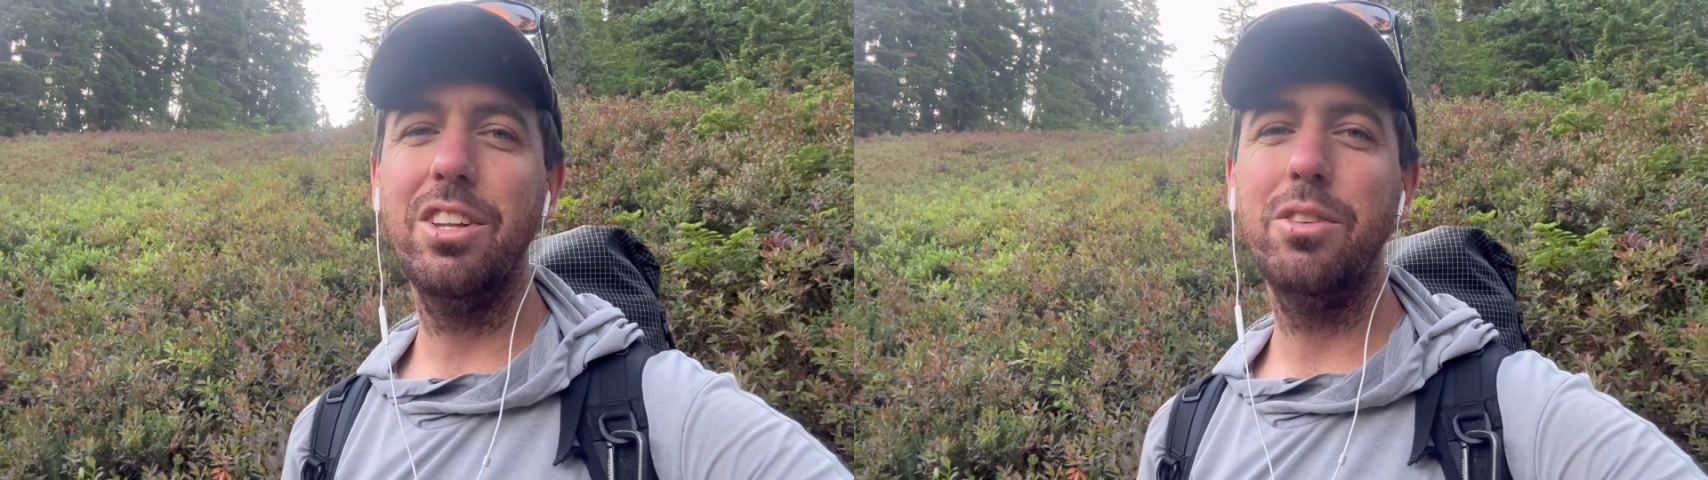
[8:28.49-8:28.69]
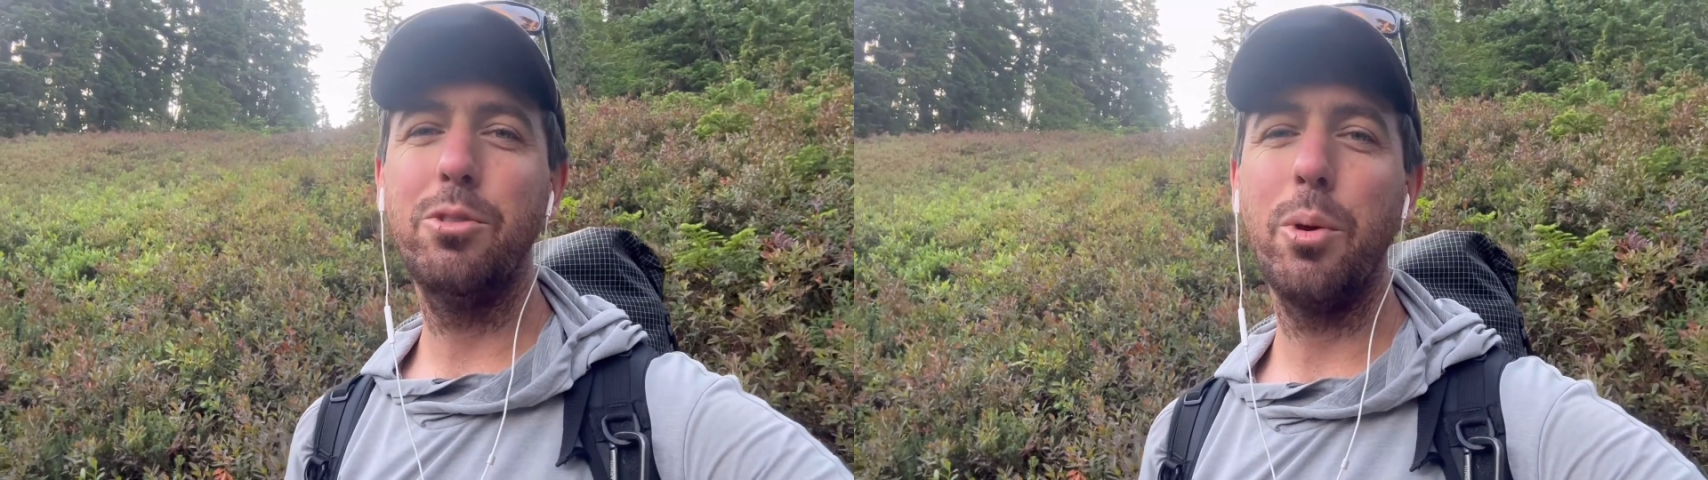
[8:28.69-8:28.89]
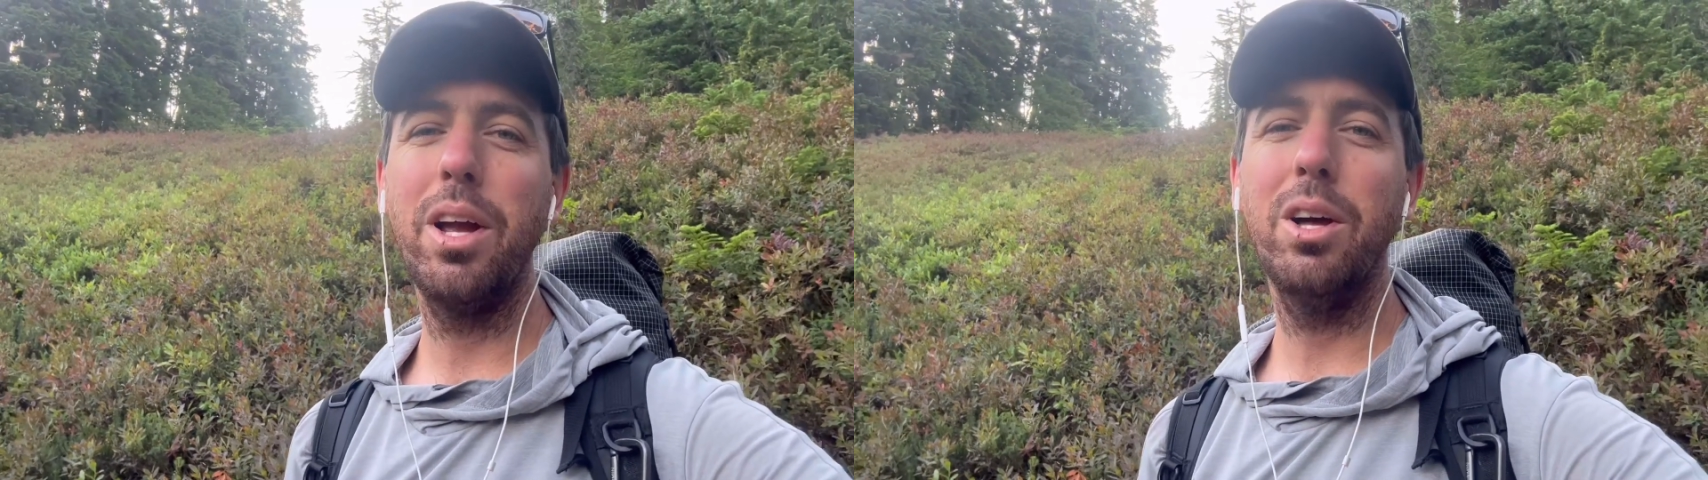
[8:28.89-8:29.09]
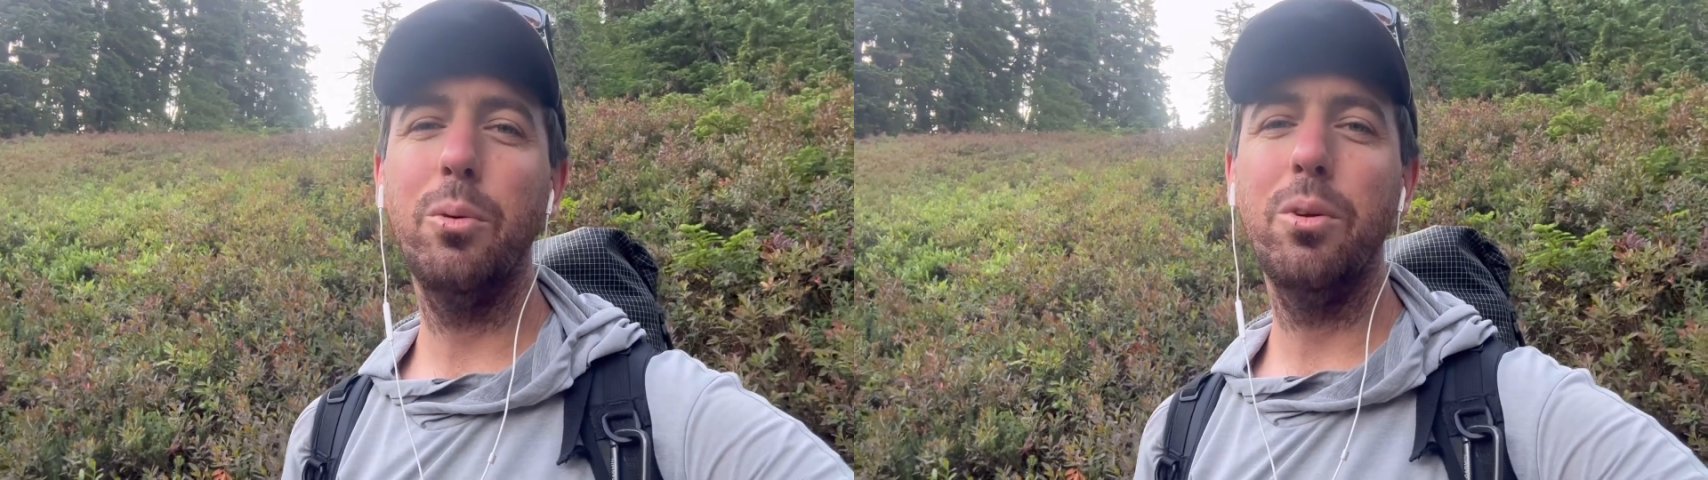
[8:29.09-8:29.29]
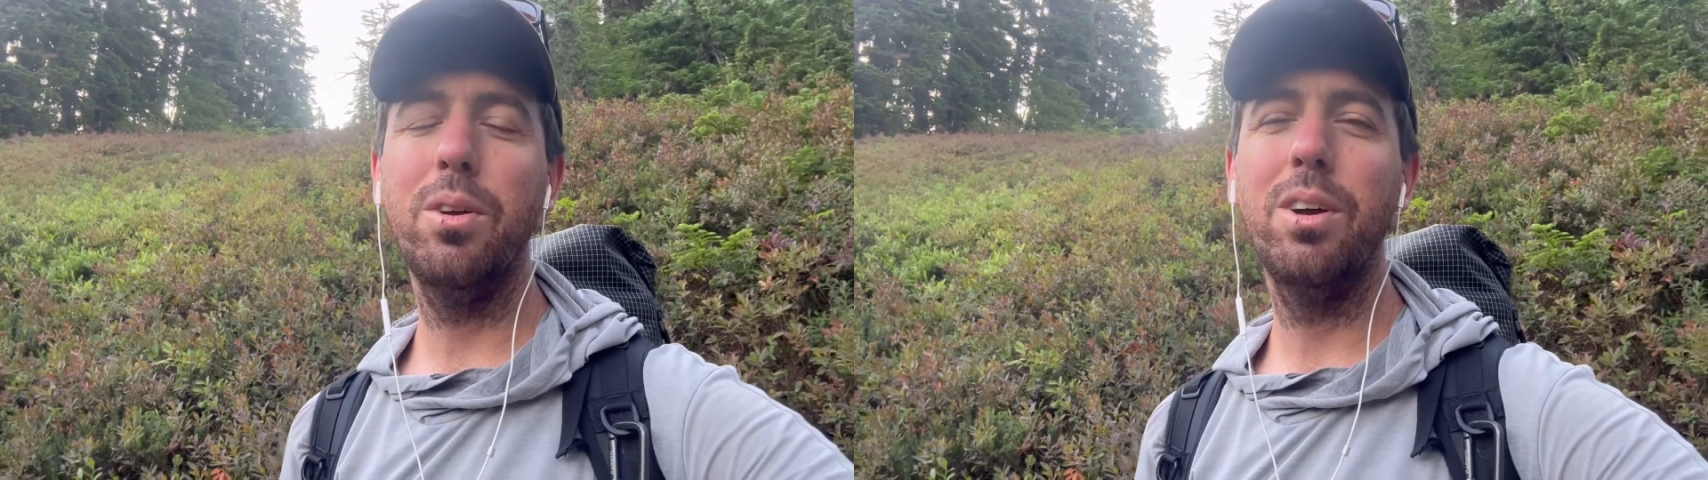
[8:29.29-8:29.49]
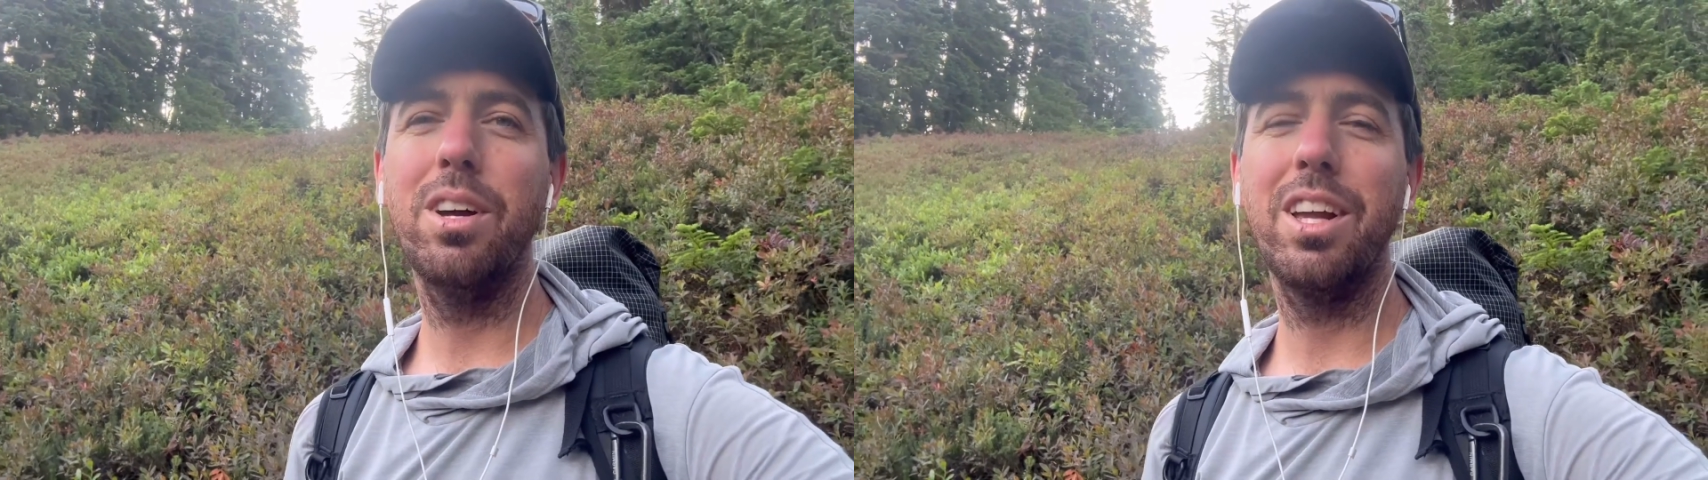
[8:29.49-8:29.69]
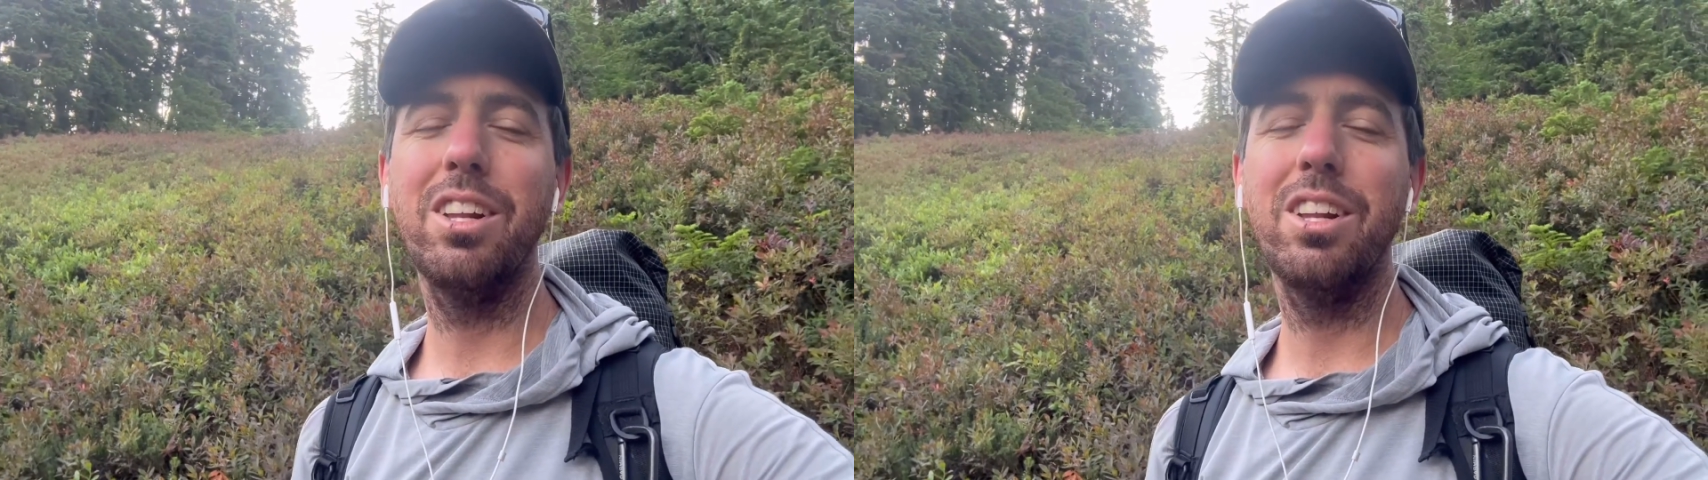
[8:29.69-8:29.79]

trail will get